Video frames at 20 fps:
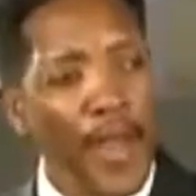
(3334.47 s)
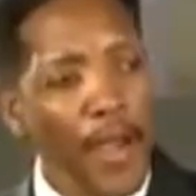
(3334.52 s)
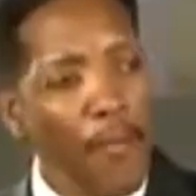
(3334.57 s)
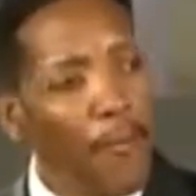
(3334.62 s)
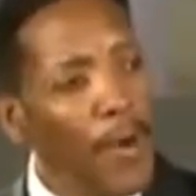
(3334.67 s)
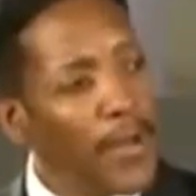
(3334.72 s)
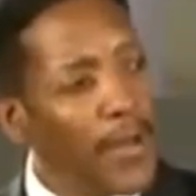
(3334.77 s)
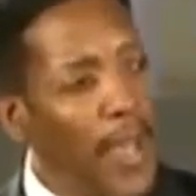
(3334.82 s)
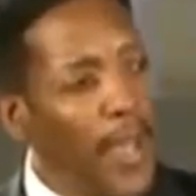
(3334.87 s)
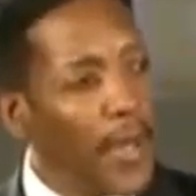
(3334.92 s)

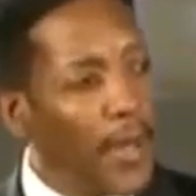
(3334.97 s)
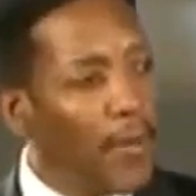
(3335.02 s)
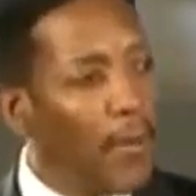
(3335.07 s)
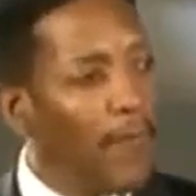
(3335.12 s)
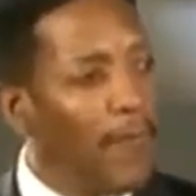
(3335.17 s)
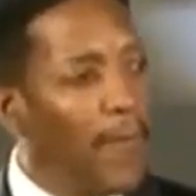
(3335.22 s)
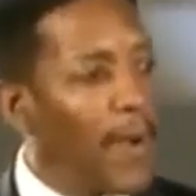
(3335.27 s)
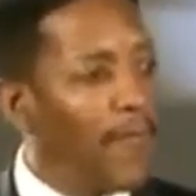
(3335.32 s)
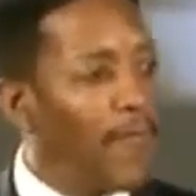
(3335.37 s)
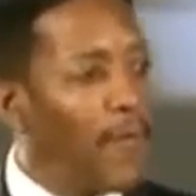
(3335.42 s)
And one day,
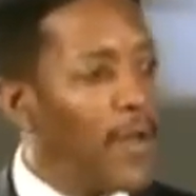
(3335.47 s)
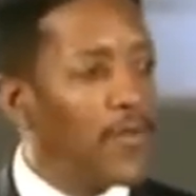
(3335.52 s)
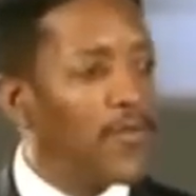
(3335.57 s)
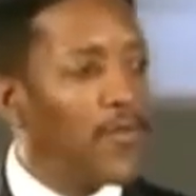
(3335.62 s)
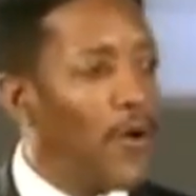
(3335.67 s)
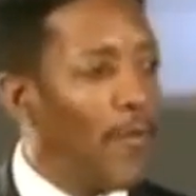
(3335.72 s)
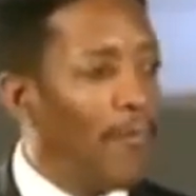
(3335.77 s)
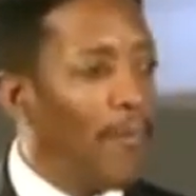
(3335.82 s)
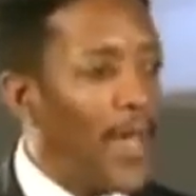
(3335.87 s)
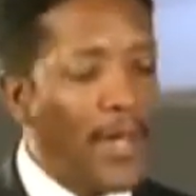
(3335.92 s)
my friend
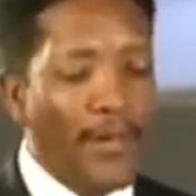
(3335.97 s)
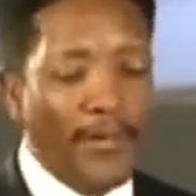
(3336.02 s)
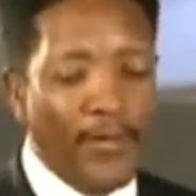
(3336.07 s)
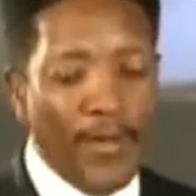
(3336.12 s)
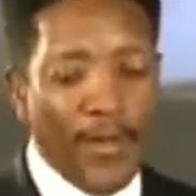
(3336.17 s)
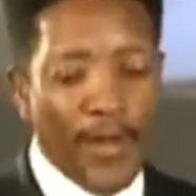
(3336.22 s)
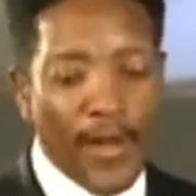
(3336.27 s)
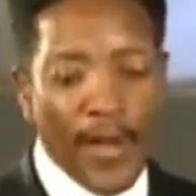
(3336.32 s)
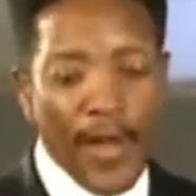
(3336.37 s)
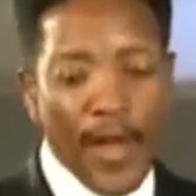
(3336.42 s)
told me,
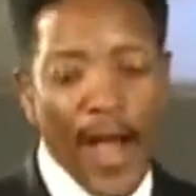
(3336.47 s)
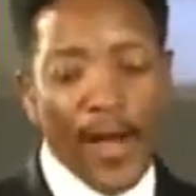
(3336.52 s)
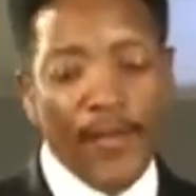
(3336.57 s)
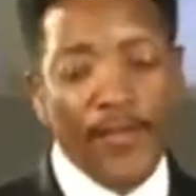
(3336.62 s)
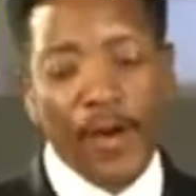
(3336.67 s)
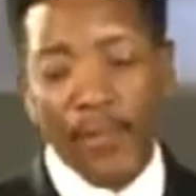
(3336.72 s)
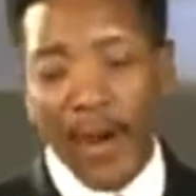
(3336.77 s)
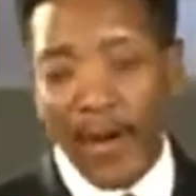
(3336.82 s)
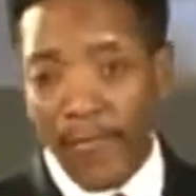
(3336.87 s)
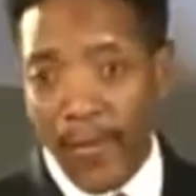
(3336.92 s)
I
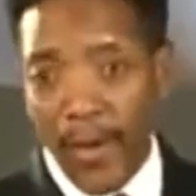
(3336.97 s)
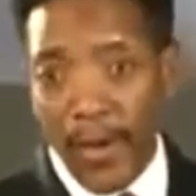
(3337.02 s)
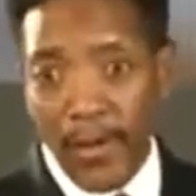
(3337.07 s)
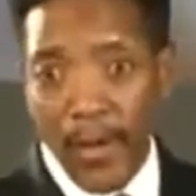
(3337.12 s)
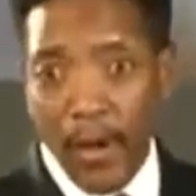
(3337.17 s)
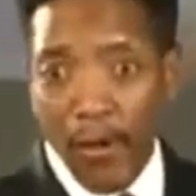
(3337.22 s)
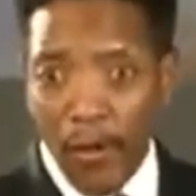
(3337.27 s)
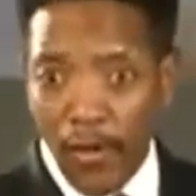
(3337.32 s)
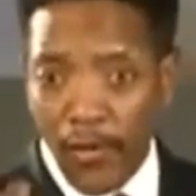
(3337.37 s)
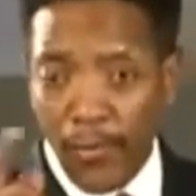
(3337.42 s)
told my
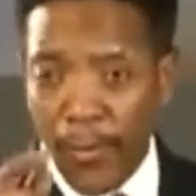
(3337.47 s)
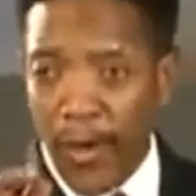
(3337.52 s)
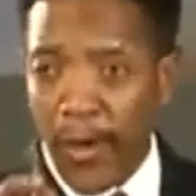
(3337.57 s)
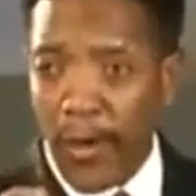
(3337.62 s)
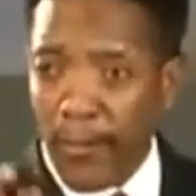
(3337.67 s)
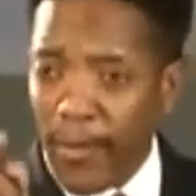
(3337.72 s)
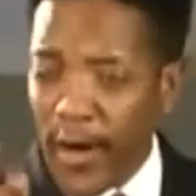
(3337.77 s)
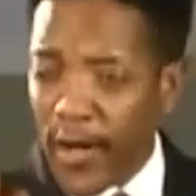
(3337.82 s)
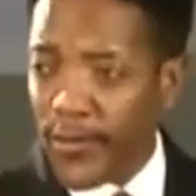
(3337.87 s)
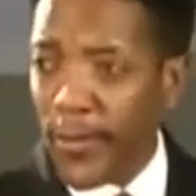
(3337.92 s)
friend, the Holy
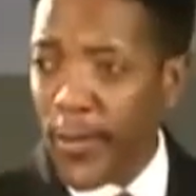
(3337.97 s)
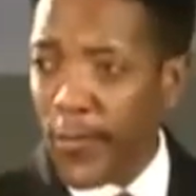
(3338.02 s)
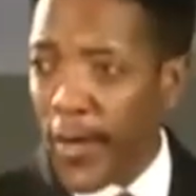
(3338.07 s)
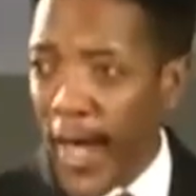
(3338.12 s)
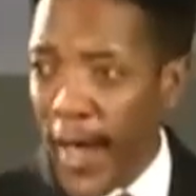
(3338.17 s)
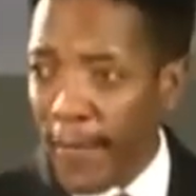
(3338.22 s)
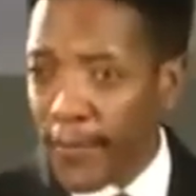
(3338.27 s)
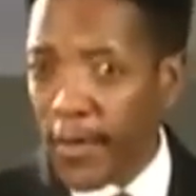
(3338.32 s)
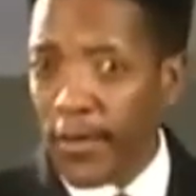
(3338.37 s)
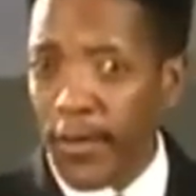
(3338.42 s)
Spirit impressed me,
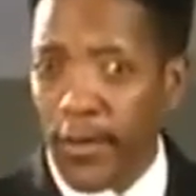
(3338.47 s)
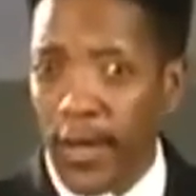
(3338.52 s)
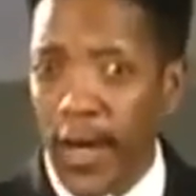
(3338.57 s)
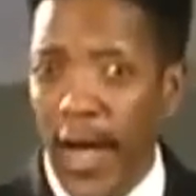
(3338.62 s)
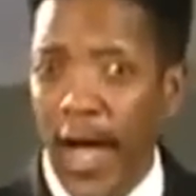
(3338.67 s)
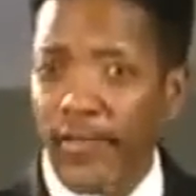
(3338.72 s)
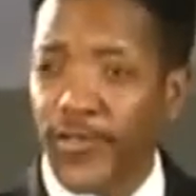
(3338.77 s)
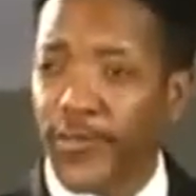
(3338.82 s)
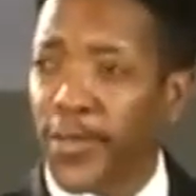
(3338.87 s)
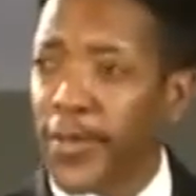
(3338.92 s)
we have to go to
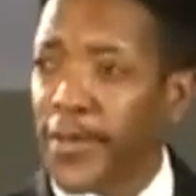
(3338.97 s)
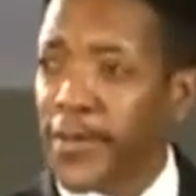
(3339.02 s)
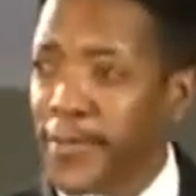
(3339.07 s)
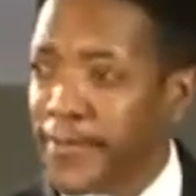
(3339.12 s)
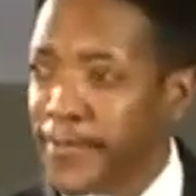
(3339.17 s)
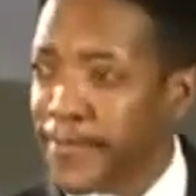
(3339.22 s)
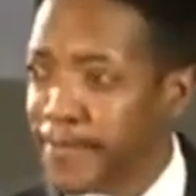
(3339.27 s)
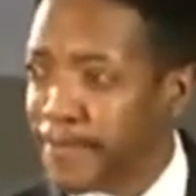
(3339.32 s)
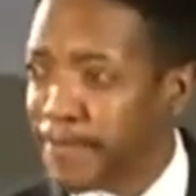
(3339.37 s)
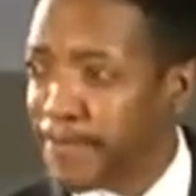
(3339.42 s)
the
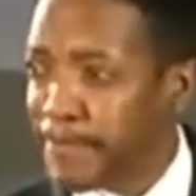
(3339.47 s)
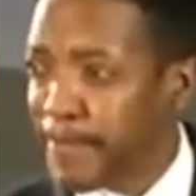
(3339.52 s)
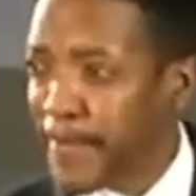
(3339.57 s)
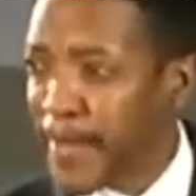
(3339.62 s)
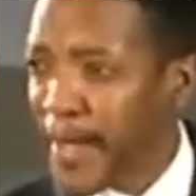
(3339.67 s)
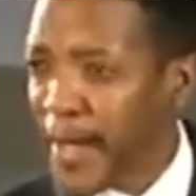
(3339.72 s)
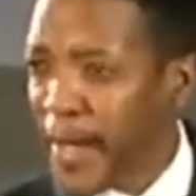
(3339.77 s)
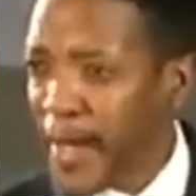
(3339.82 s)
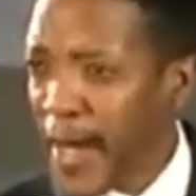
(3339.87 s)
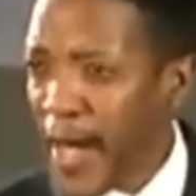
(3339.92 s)
hospital.
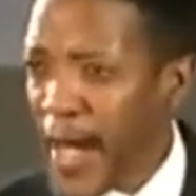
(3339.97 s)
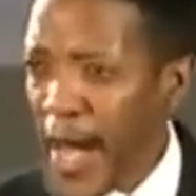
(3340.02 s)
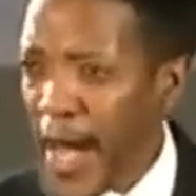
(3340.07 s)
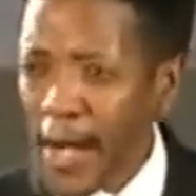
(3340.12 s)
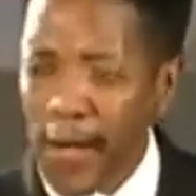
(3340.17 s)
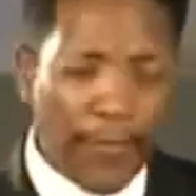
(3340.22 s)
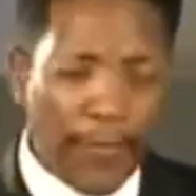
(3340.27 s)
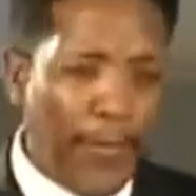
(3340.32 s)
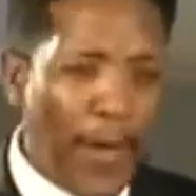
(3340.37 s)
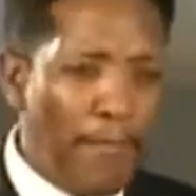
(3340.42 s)

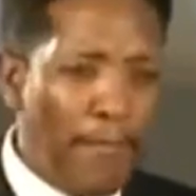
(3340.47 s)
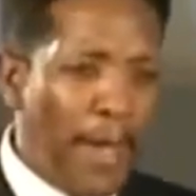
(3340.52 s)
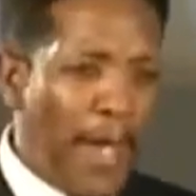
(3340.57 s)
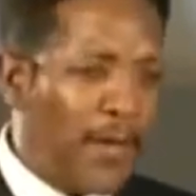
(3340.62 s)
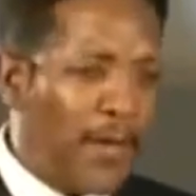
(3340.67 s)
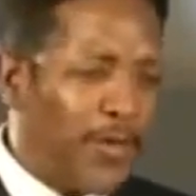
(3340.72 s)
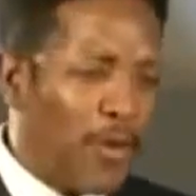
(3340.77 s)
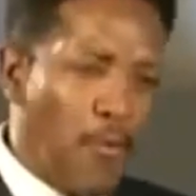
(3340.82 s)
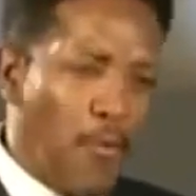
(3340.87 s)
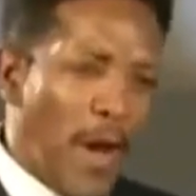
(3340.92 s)
He looked at
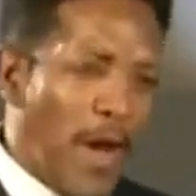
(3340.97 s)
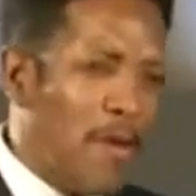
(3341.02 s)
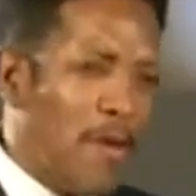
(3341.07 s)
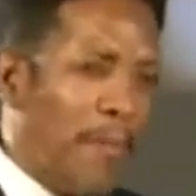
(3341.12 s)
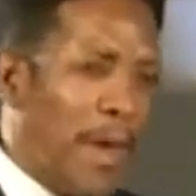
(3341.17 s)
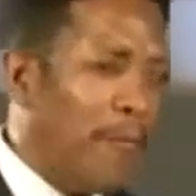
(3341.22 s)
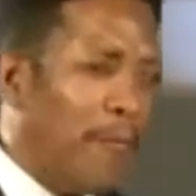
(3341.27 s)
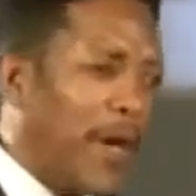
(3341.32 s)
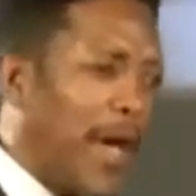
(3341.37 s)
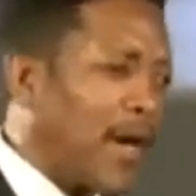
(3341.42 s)
me and said, What do
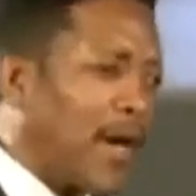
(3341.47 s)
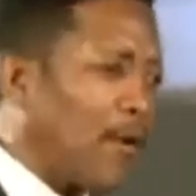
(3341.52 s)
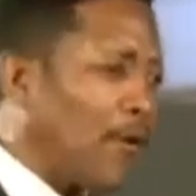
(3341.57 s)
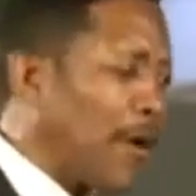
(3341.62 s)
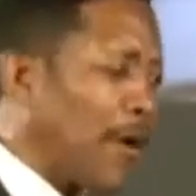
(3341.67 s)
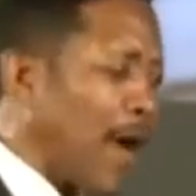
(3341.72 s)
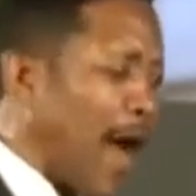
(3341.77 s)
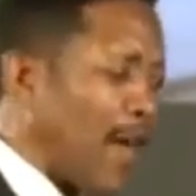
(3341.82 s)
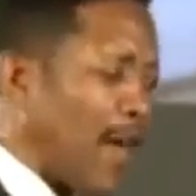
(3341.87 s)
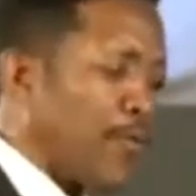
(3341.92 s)
you mean we got to
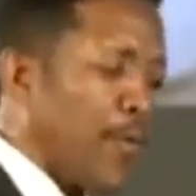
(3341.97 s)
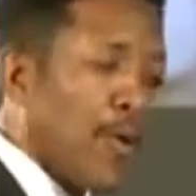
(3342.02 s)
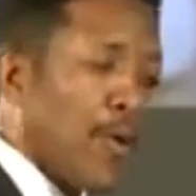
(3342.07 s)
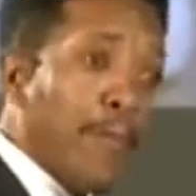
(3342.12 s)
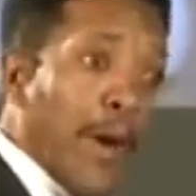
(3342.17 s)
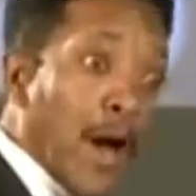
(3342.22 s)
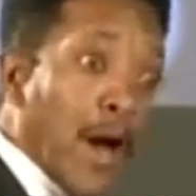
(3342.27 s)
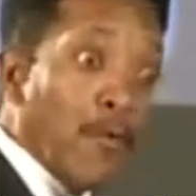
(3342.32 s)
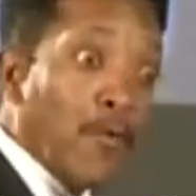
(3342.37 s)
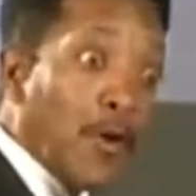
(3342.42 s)
go to the
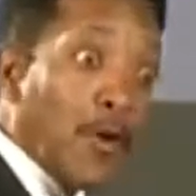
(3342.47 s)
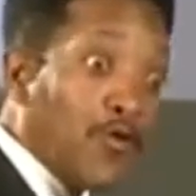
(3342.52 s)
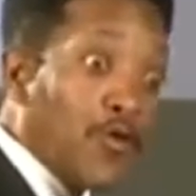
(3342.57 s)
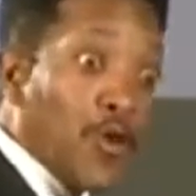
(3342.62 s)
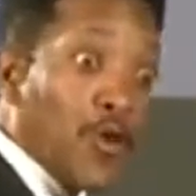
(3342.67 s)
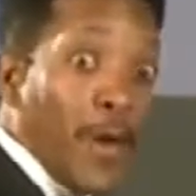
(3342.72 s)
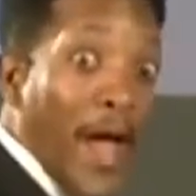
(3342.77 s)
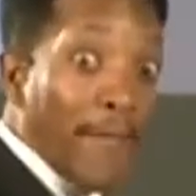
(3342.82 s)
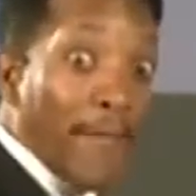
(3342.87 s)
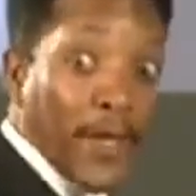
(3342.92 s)
hospital? Berry, don't
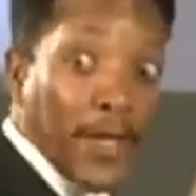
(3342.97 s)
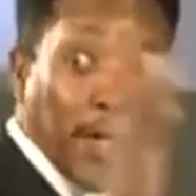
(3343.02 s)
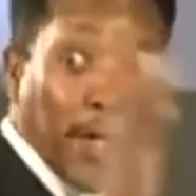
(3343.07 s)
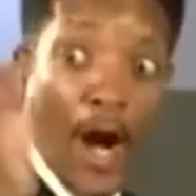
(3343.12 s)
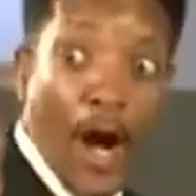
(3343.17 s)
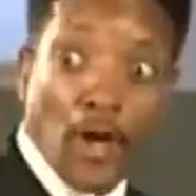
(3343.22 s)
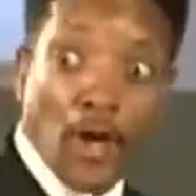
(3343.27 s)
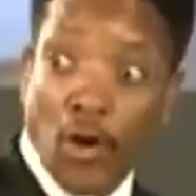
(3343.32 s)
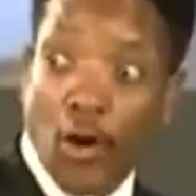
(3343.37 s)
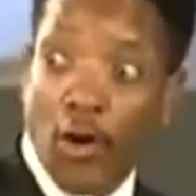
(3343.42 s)
you know we have to
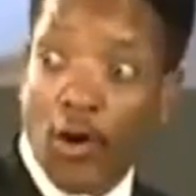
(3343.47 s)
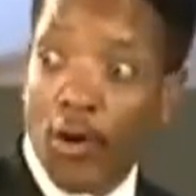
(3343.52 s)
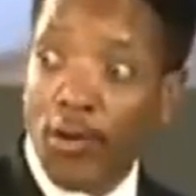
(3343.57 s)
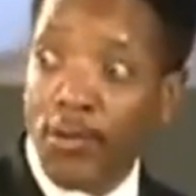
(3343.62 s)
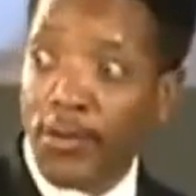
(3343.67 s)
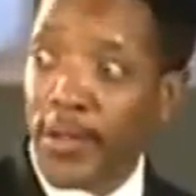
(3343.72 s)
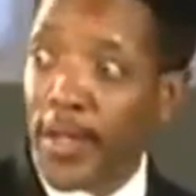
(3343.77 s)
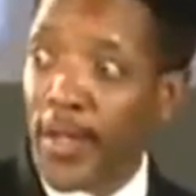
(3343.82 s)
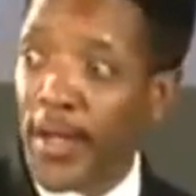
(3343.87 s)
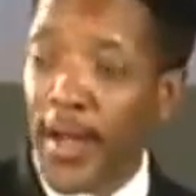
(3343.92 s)
get our
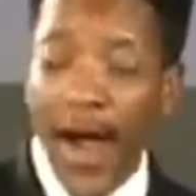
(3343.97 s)
goal?